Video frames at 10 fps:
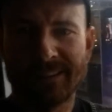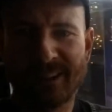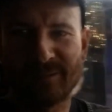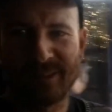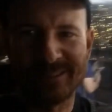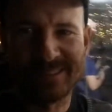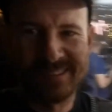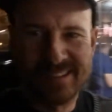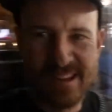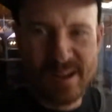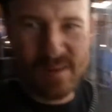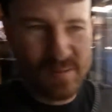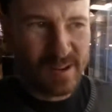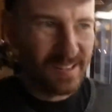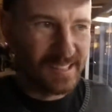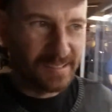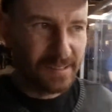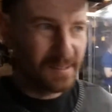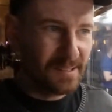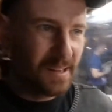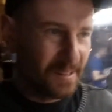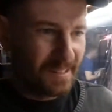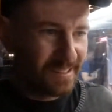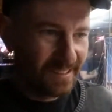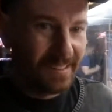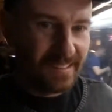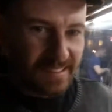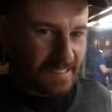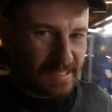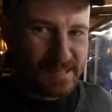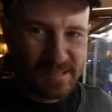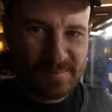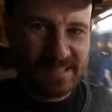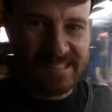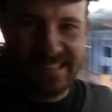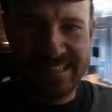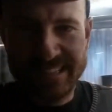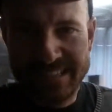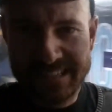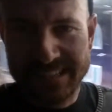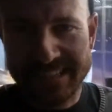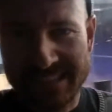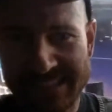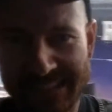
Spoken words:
Hey friends, I'm here at the Titanic exhibit in